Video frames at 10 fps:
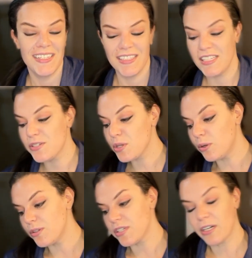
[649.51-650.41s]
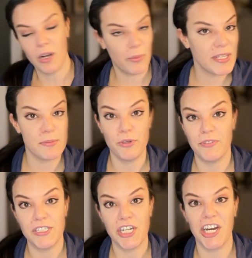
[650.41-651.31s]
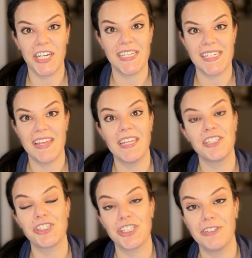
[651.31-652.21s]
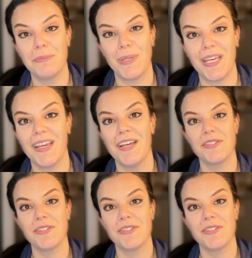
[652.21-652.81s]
These goals are always moving targets, and they should be.